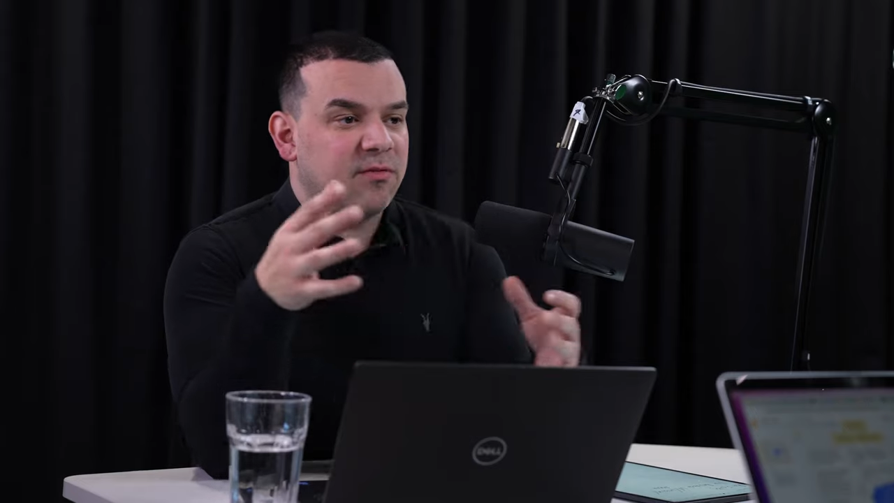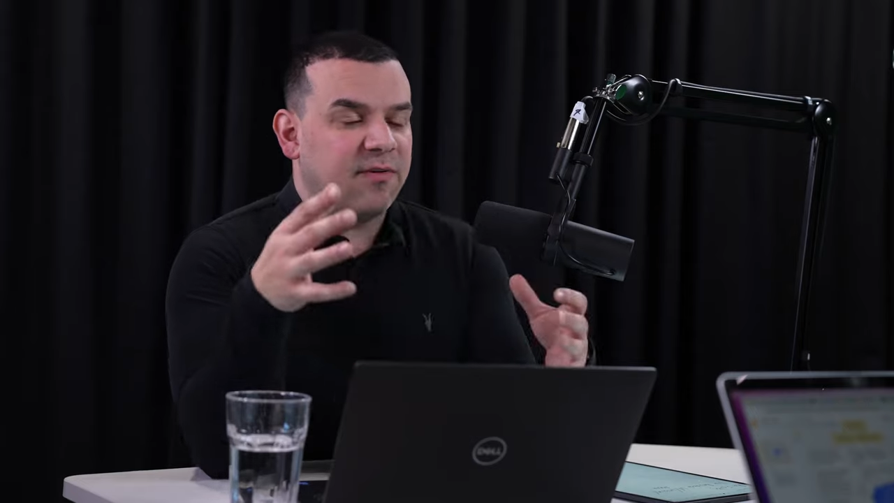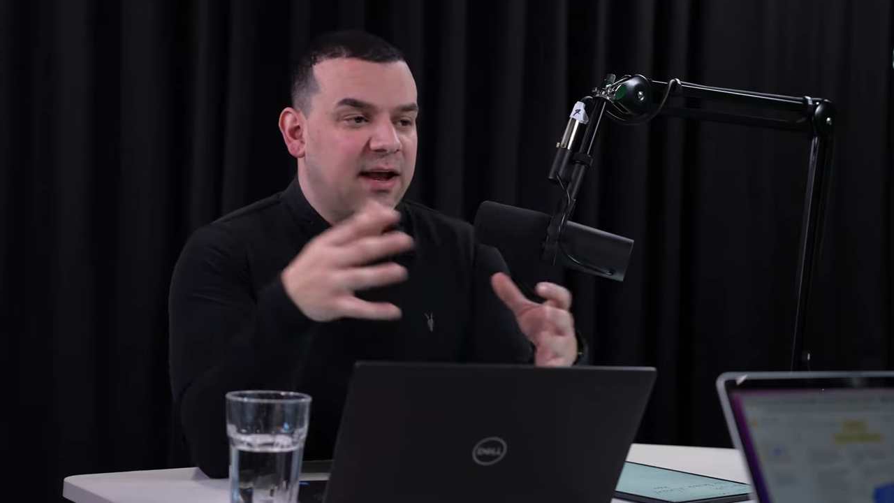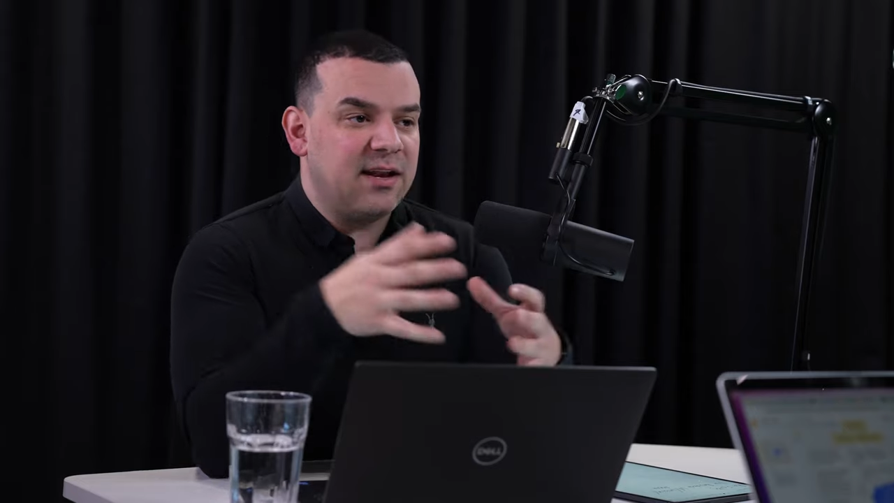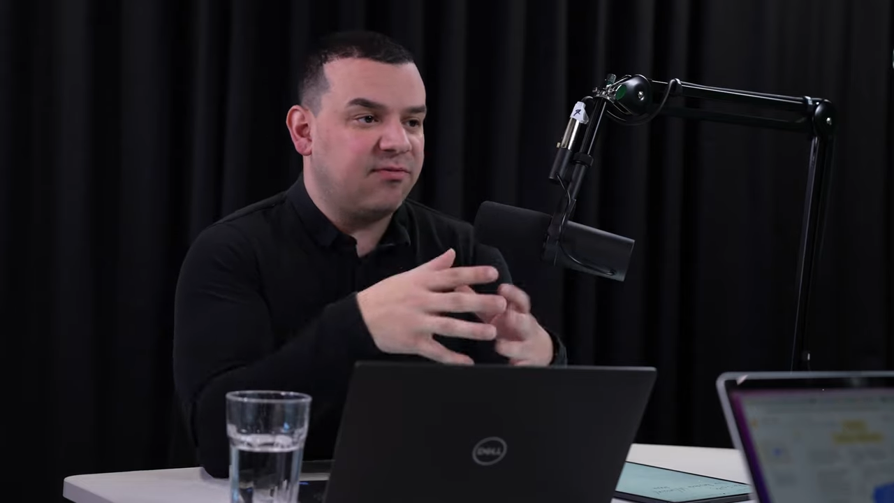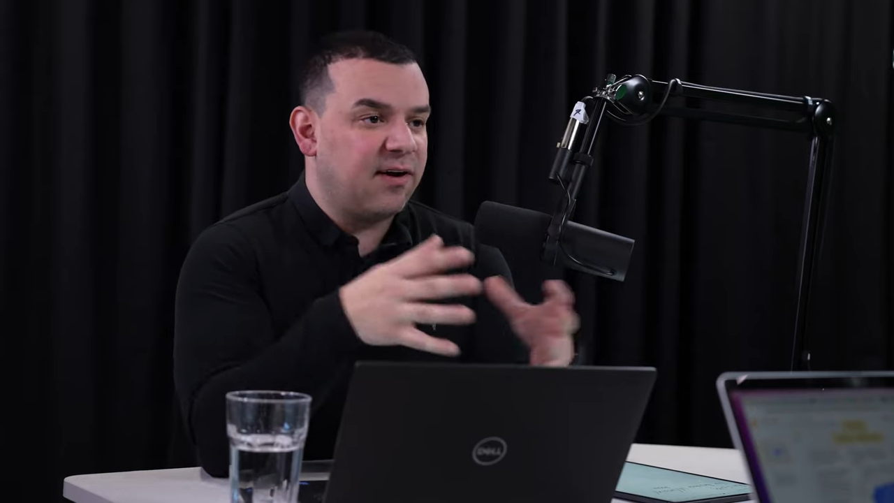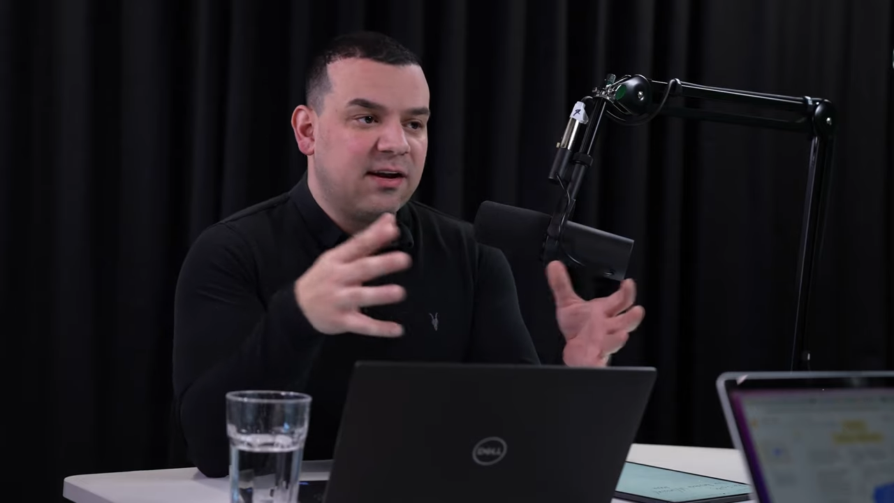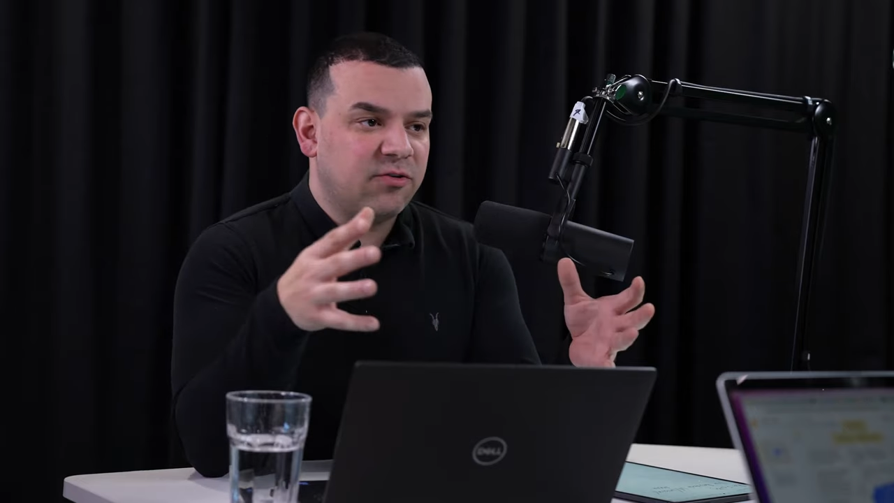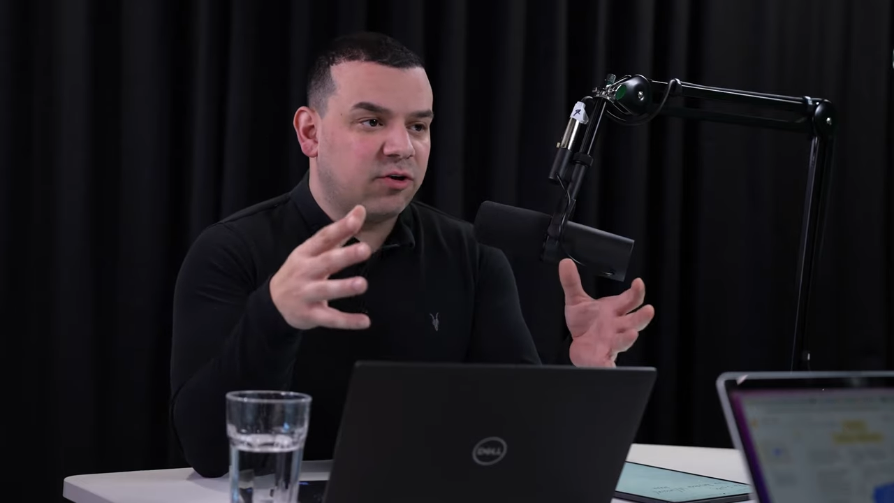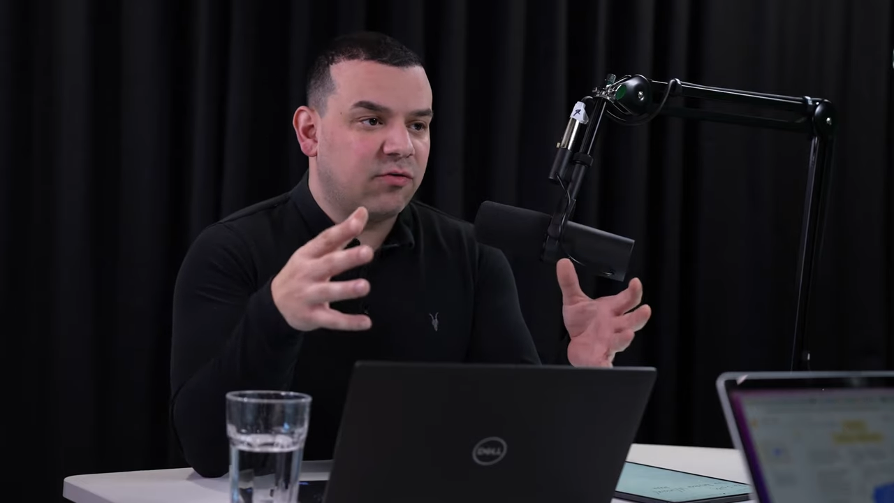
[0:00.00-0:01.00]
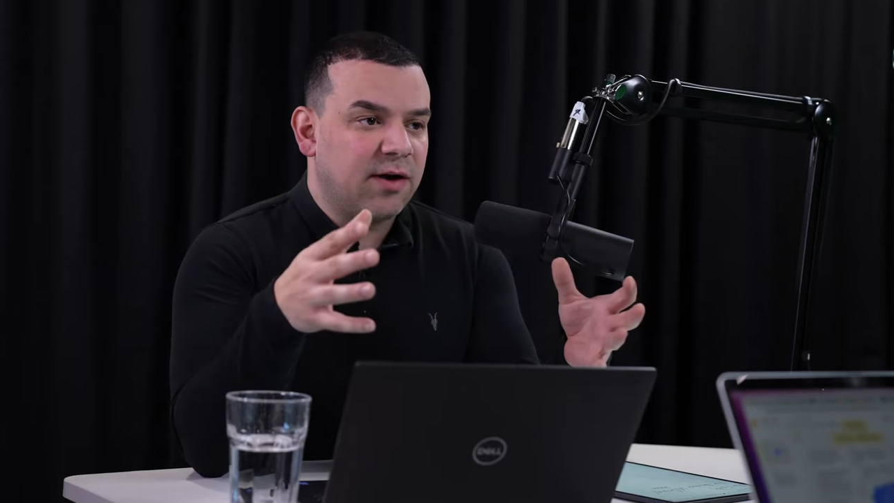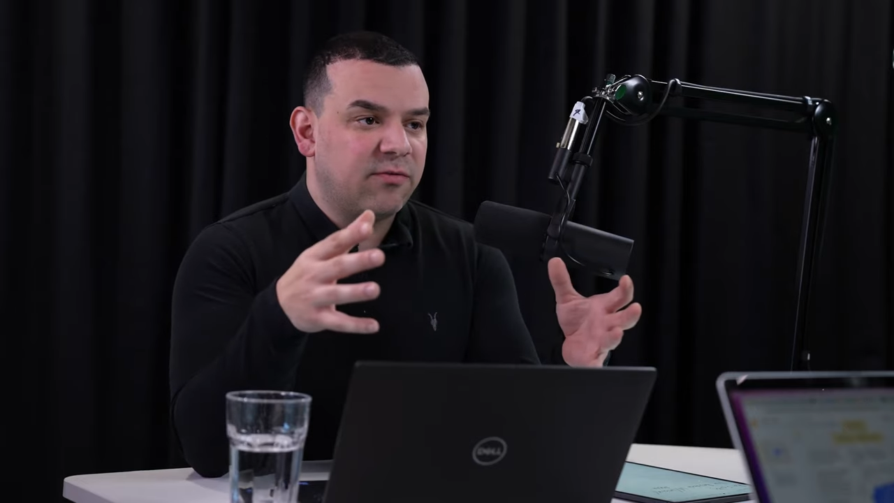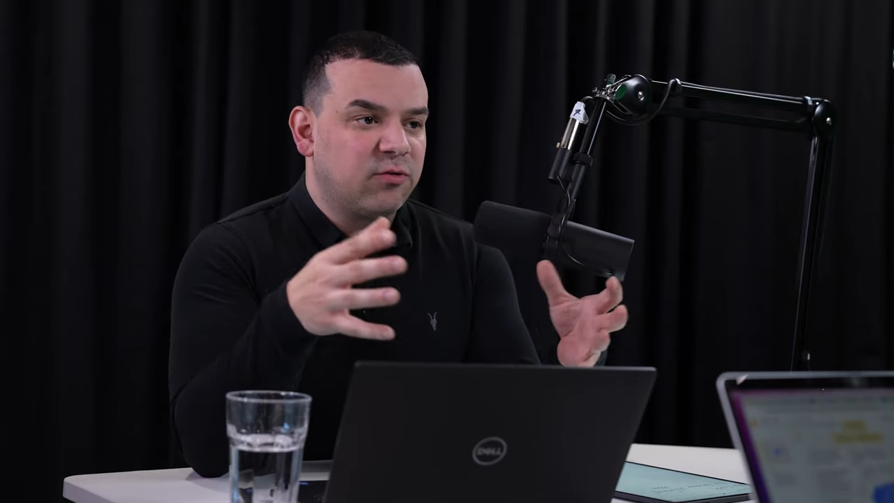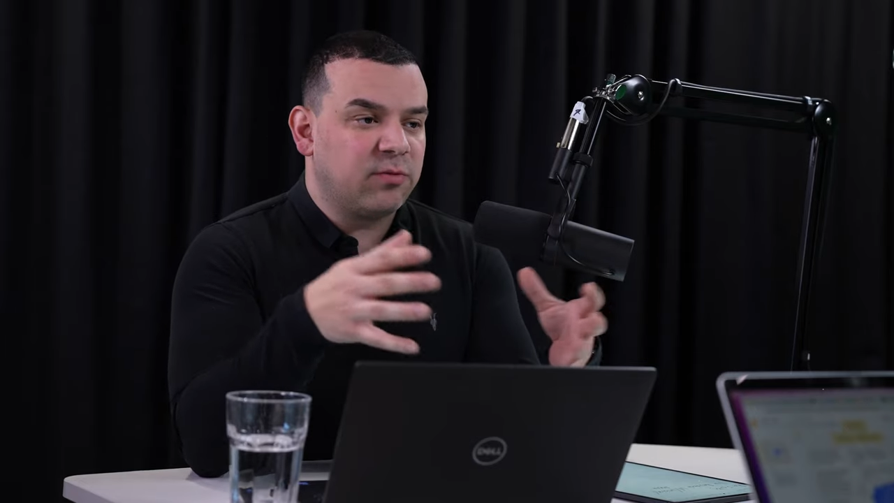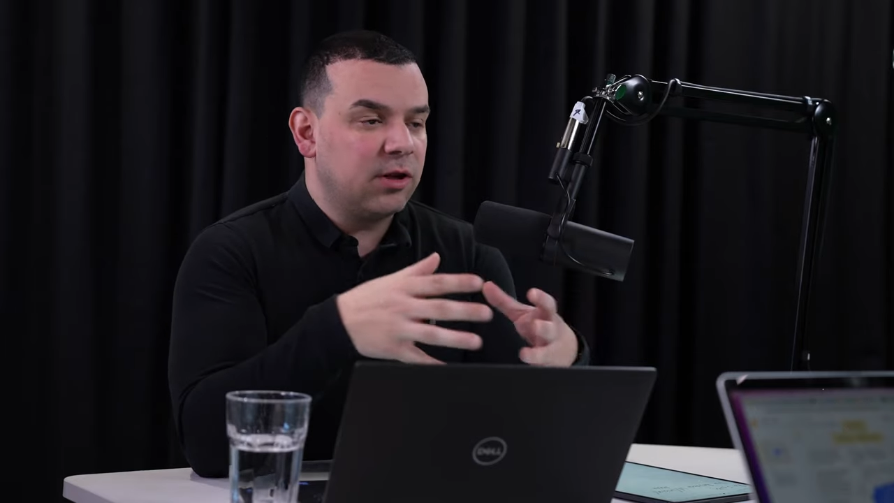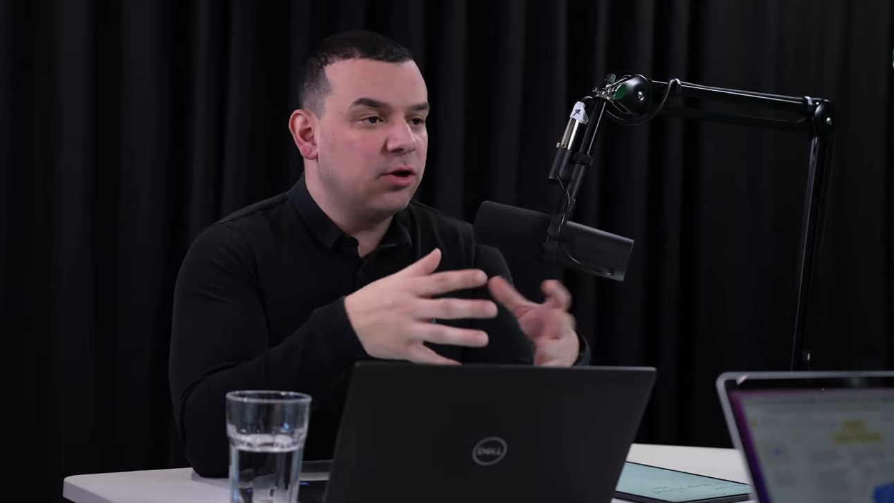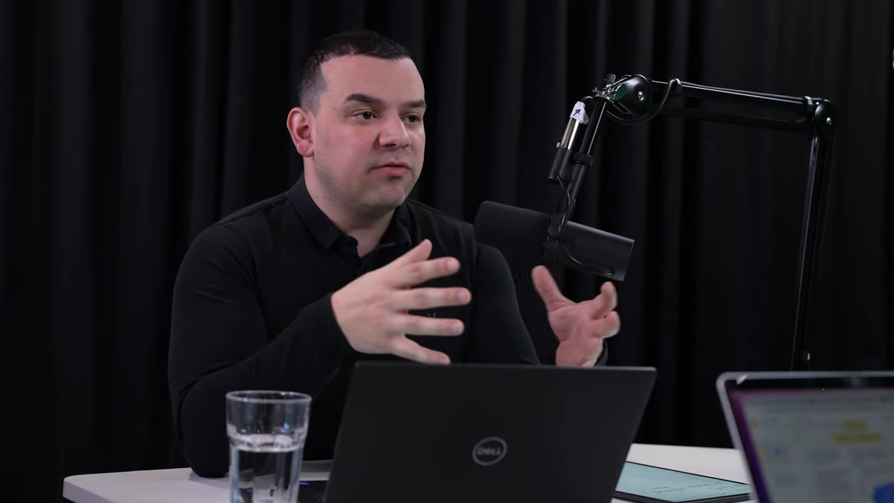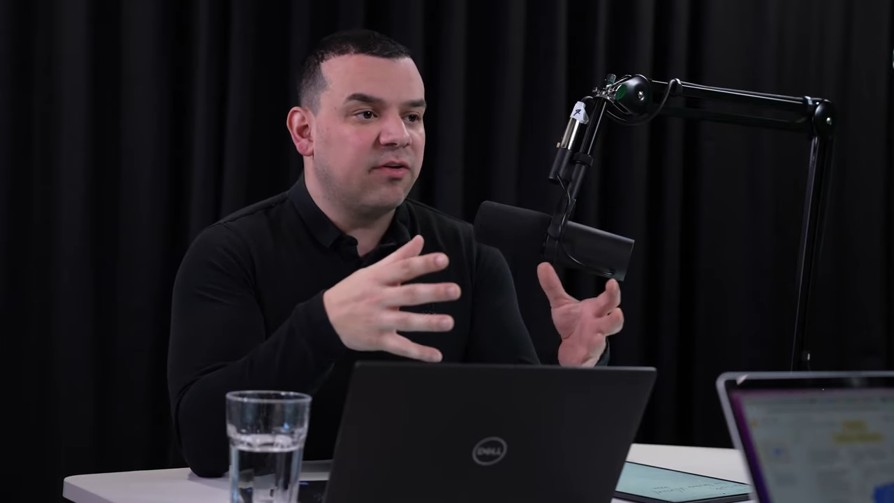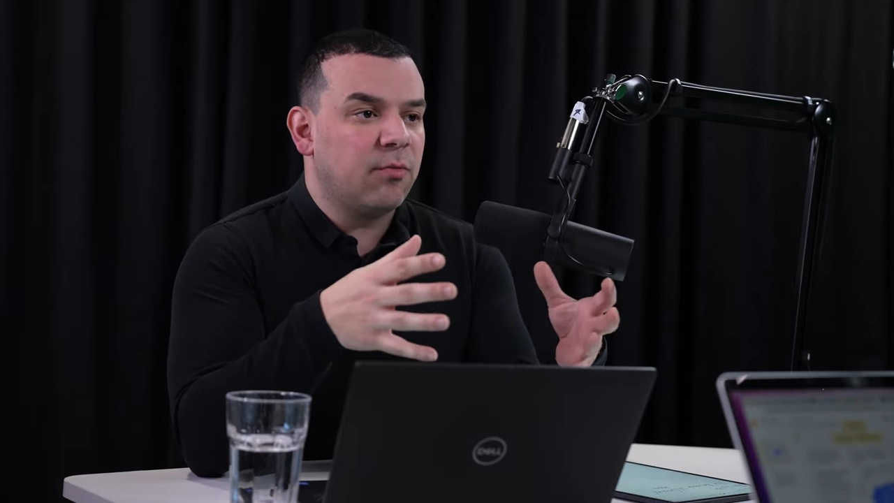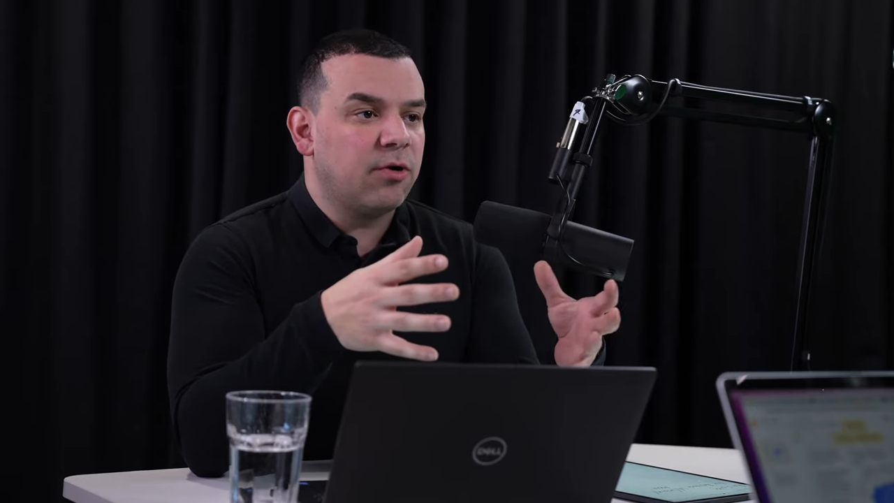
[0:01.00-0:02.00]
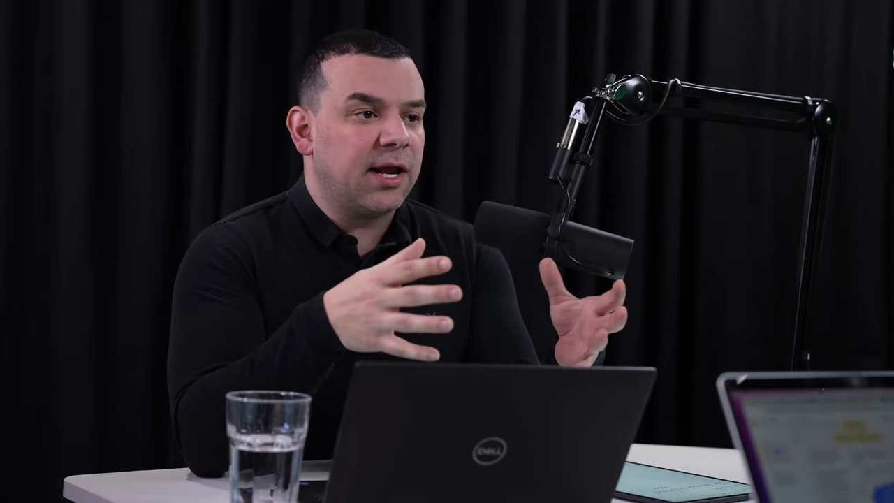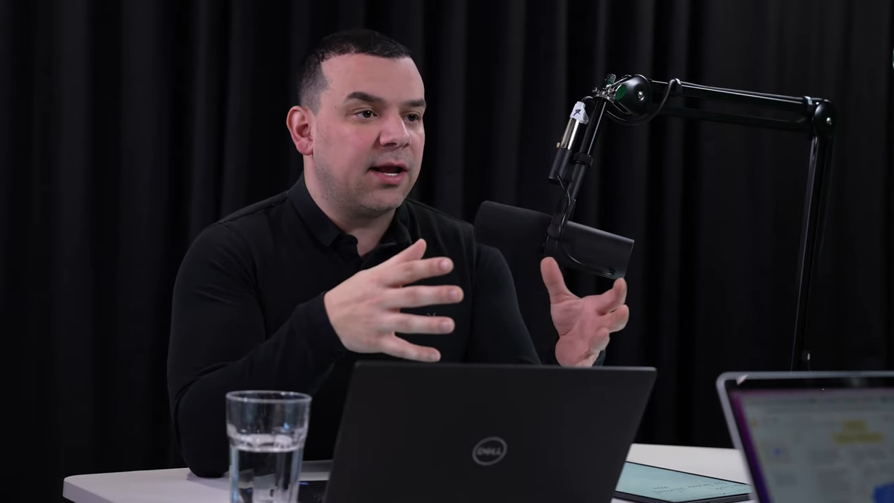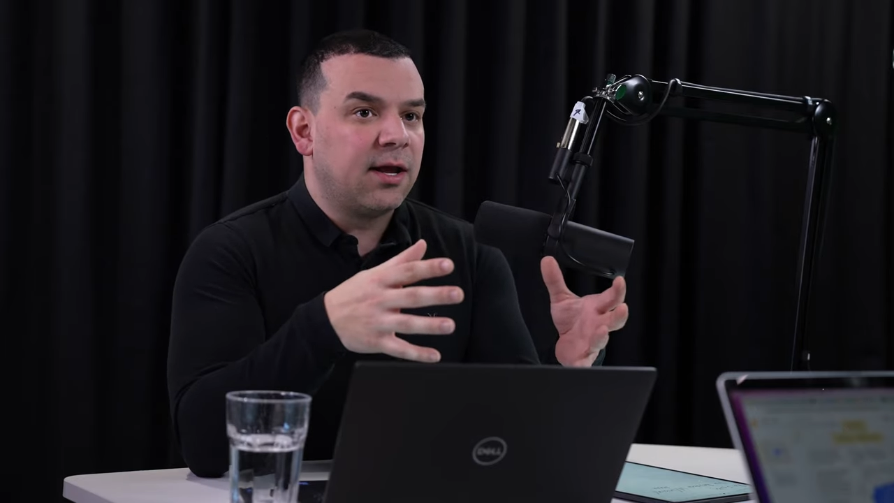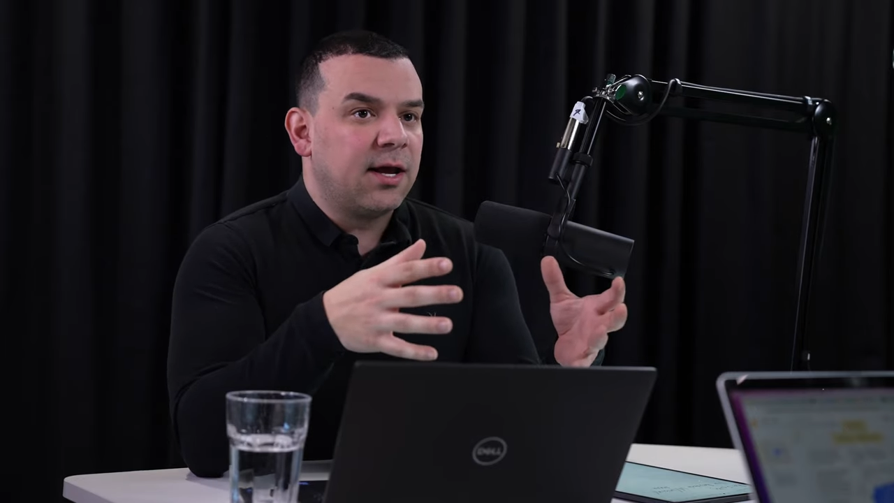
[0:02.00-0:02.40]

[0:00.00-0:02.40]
of any financial crime risk was loads of money,